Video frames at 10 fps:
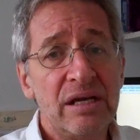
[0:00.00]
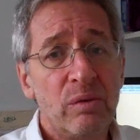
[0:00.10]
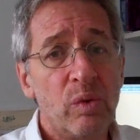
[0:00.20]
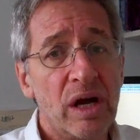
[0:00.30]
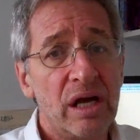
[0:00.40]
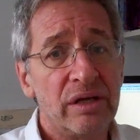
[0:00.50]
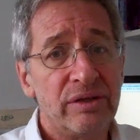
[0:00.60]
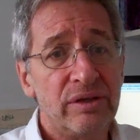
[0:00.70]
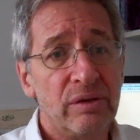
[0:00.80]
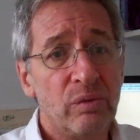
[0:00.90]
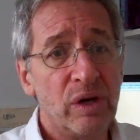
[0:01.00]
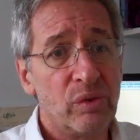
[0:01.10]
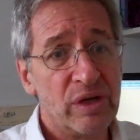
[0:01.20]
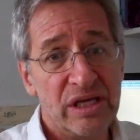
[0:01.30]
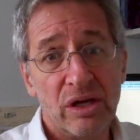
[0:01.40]
where
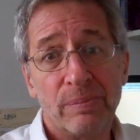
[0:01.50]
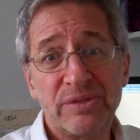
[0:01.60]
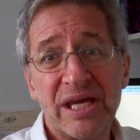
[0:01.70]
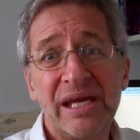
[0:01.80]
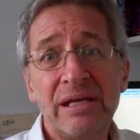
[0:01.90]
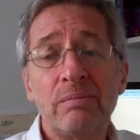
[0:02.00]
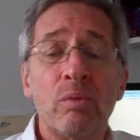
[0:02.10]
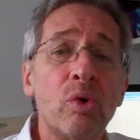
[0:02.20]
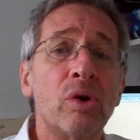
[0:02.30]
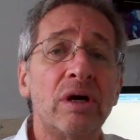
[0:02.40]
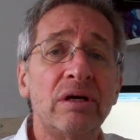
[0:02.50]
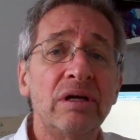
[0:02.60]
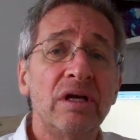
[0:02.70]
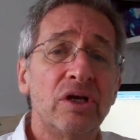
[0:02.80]
we obtain more